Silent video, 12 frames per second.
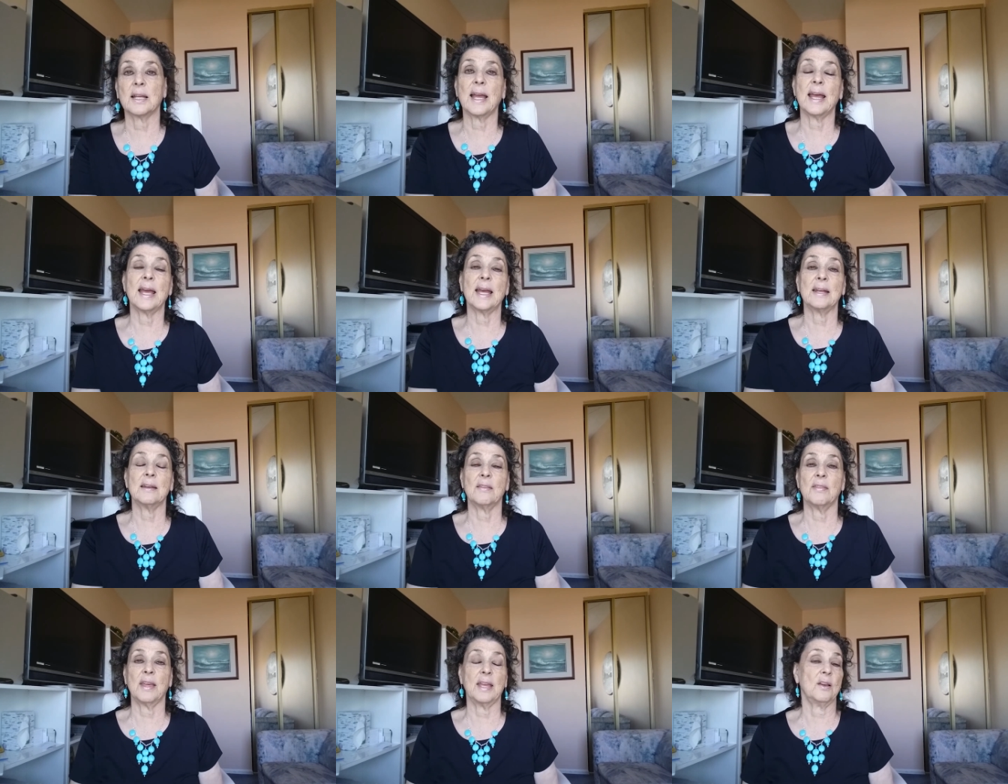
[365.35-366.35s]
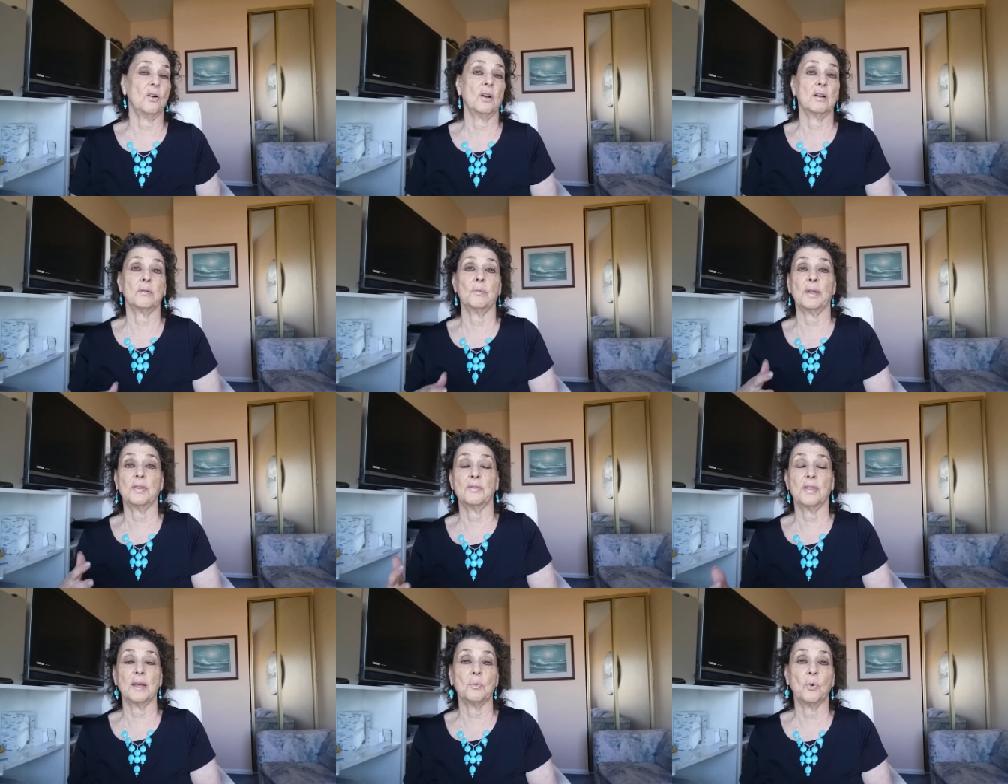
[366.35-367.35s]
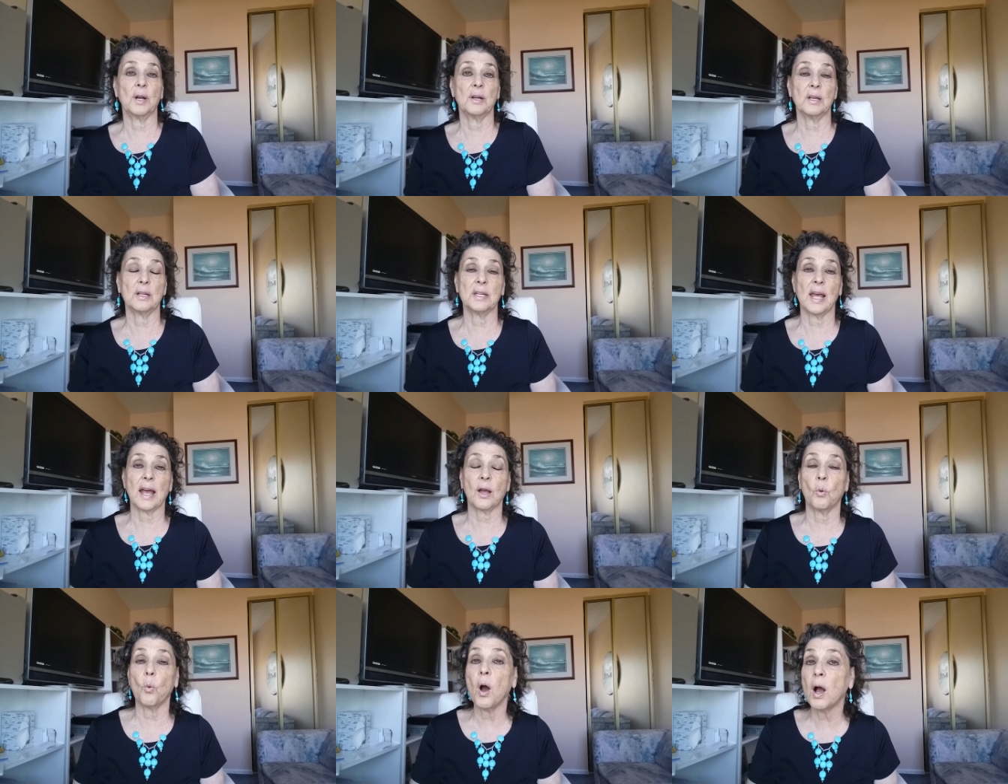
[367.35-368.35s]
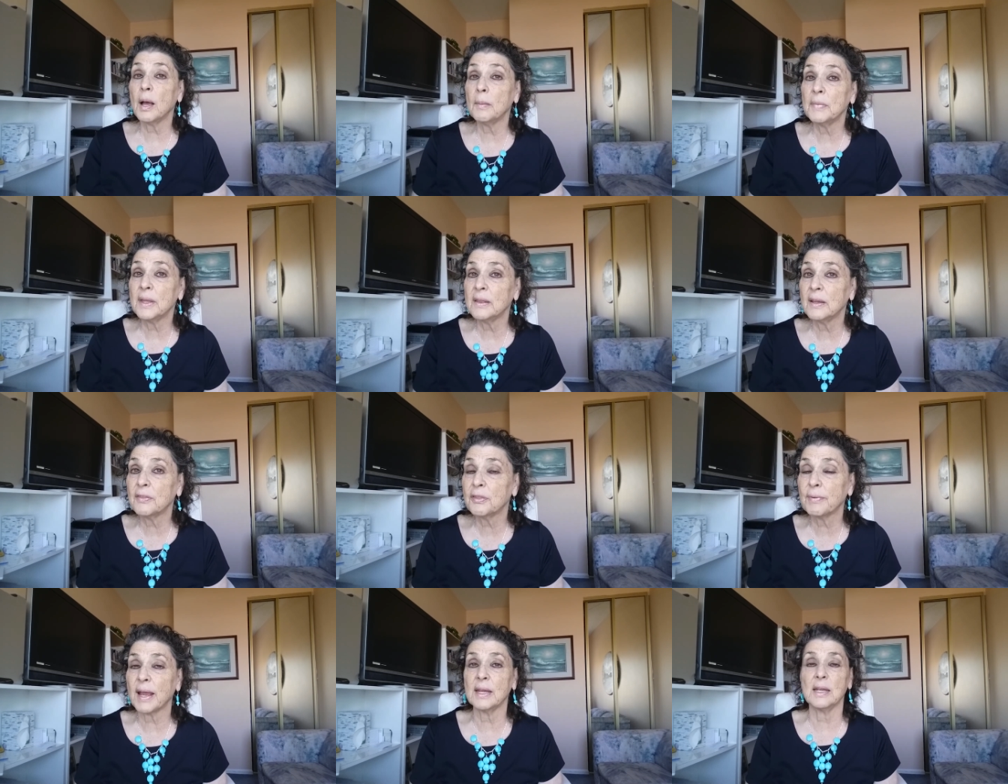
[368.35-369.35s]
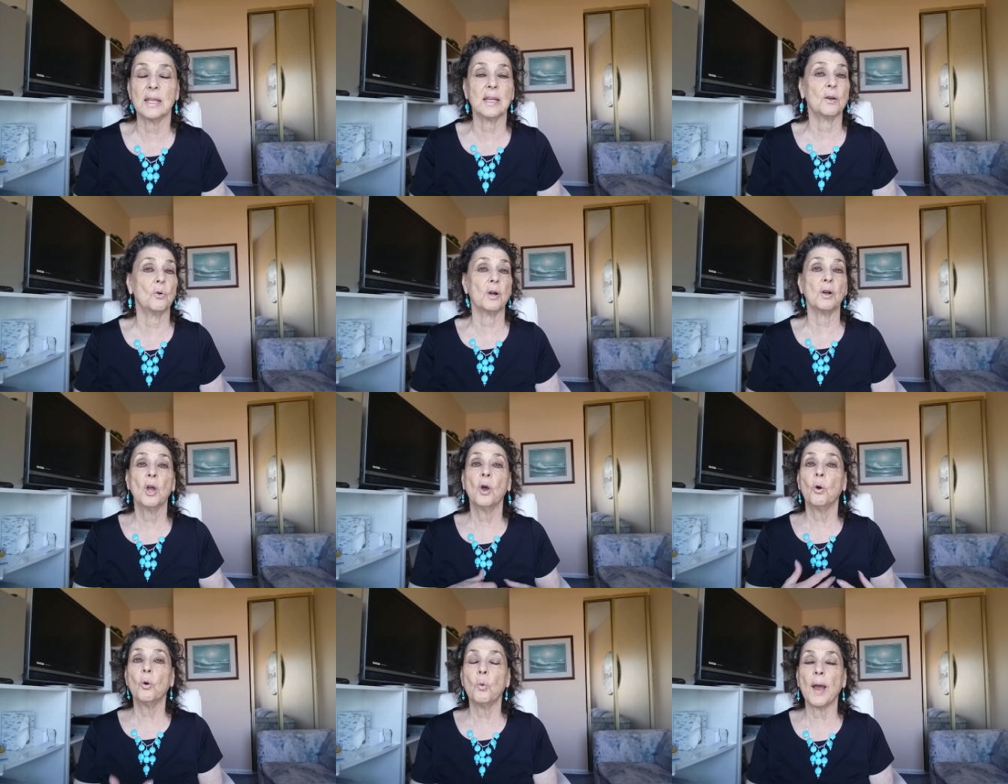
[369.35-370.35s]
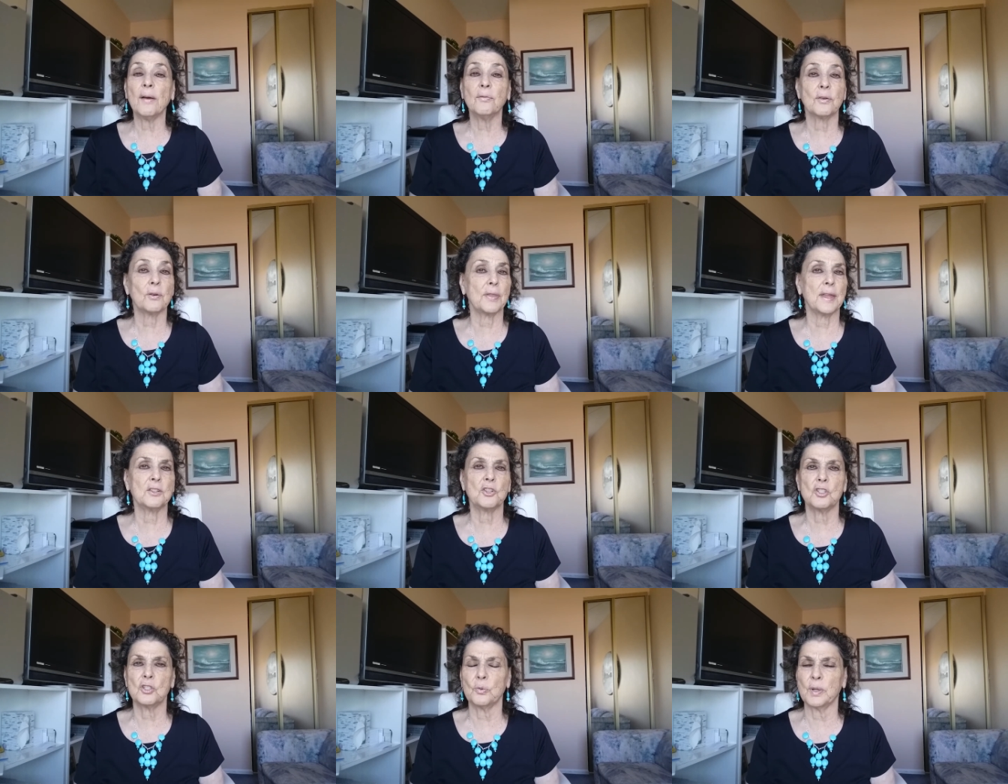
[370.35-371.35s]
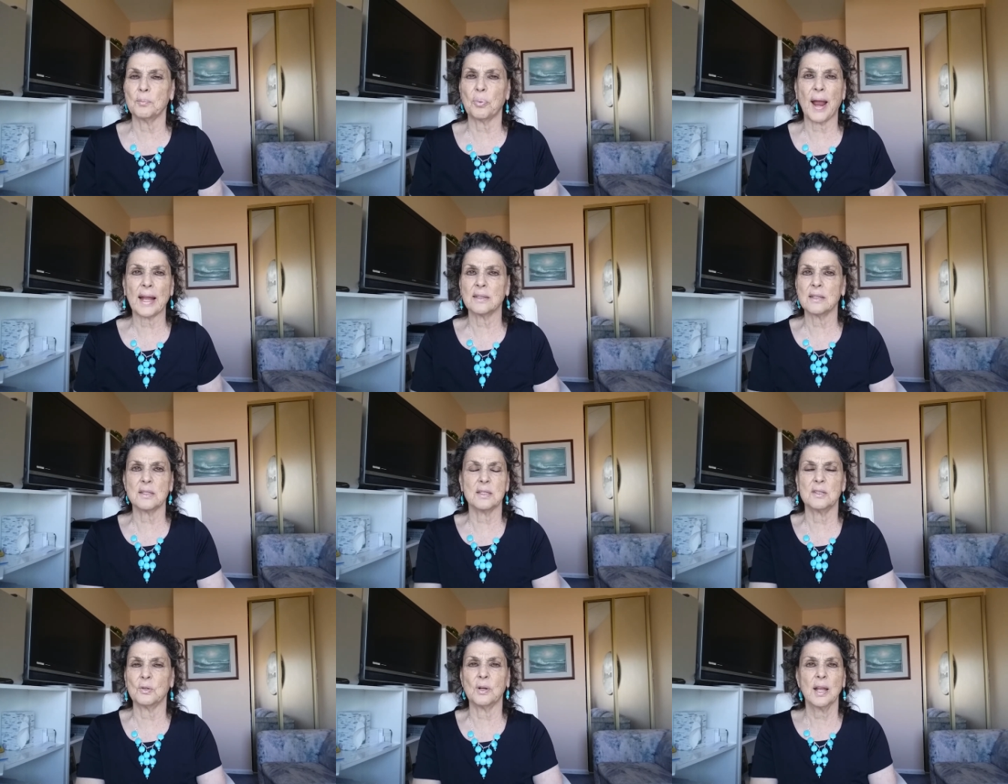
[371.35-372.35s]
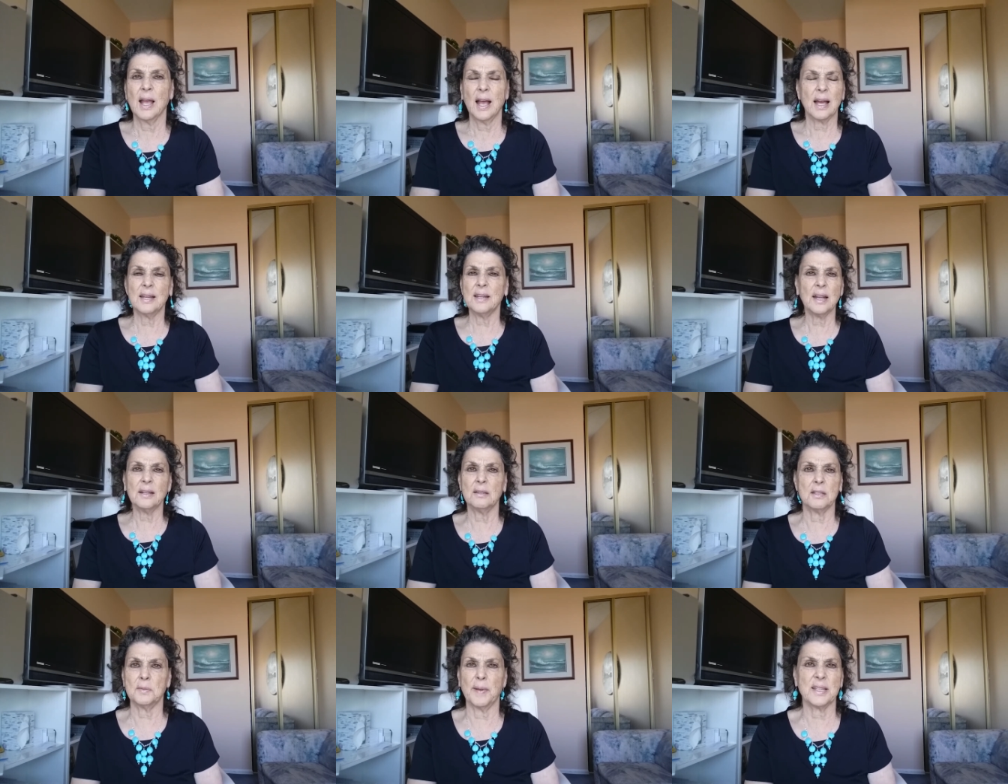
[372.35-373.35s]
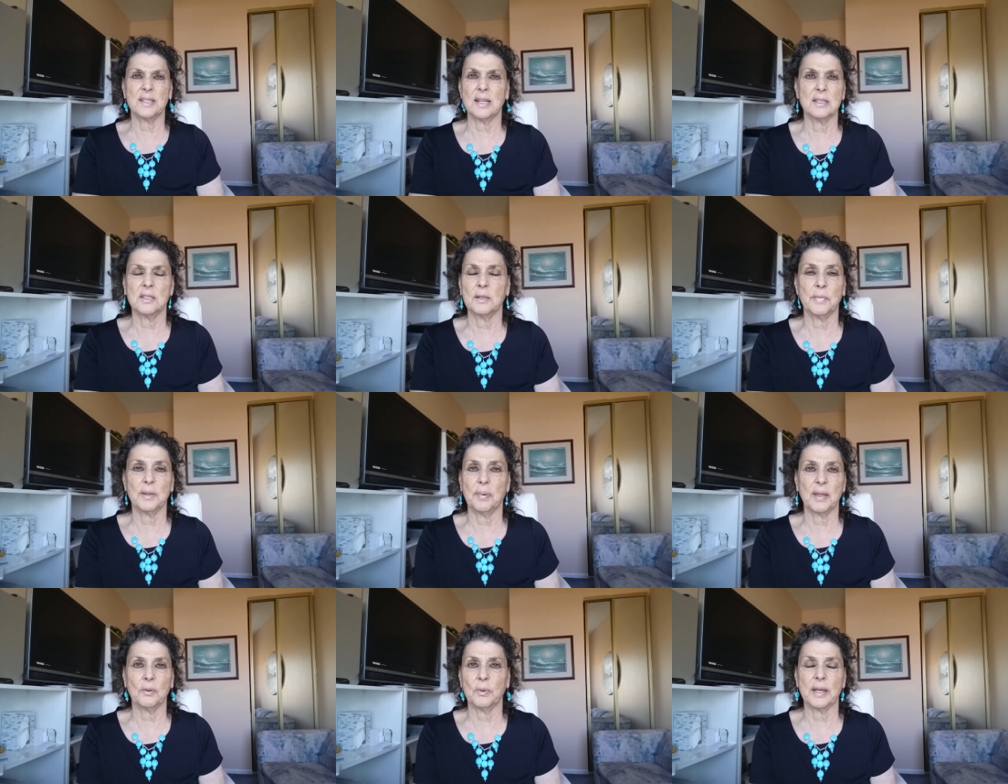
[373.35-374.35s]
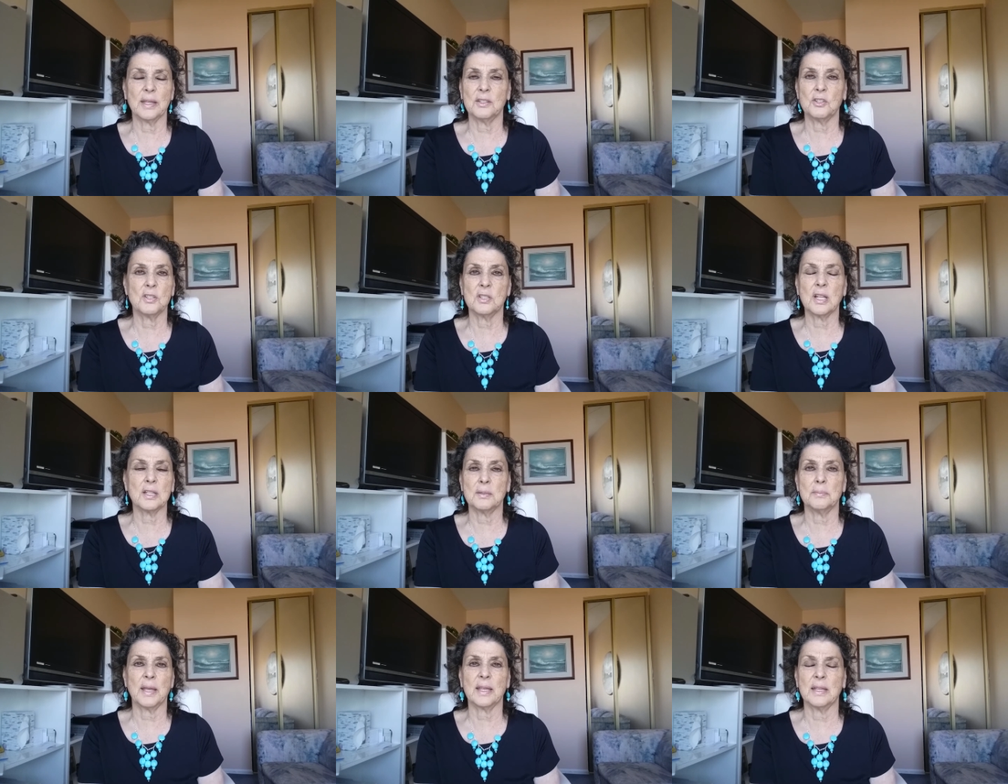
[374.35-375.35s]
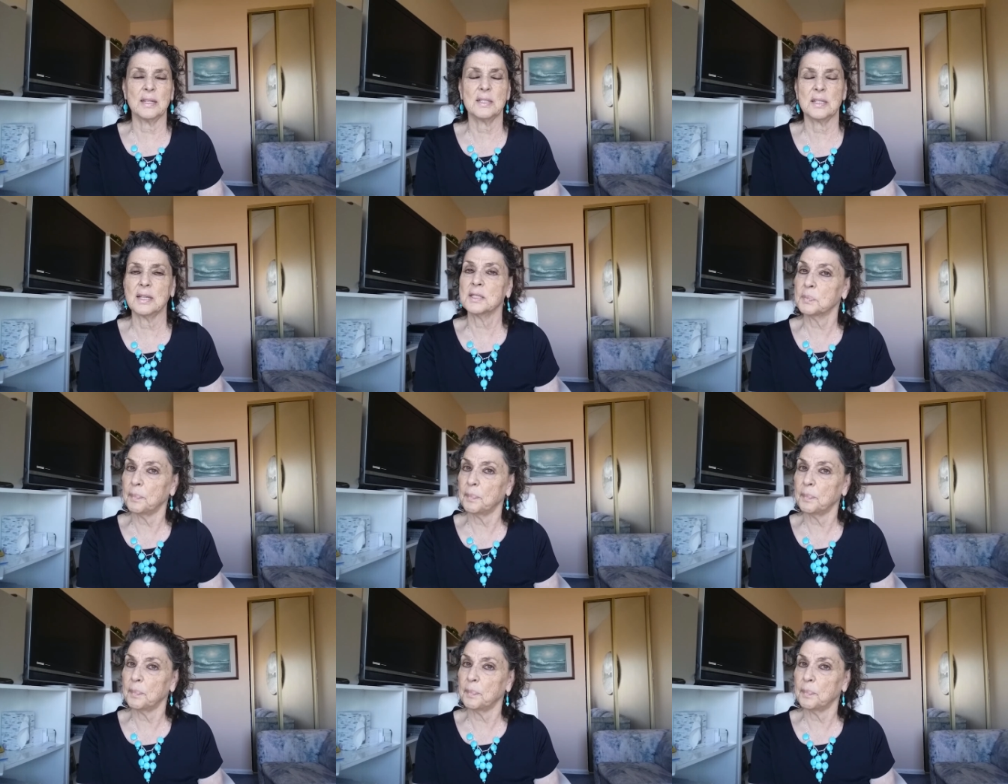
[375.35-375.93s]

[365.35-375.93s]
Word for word: and they are, whether they want to attack Guam that they're threatening or whoever, or they're just doing practices, or uh, none of this makes sense to me, by the way. It just doesn't make any sense.